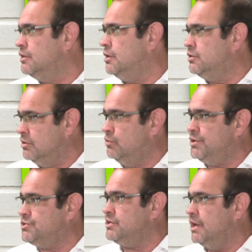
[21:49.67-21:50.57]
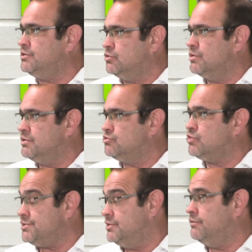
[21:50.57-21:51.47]
originated with a
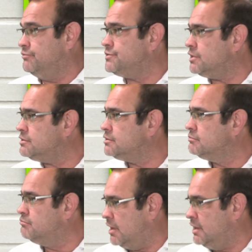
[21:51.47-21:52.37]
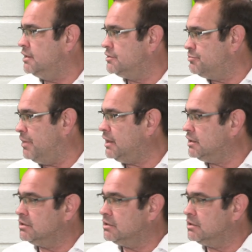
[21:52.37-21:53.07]
trust deficit many years back.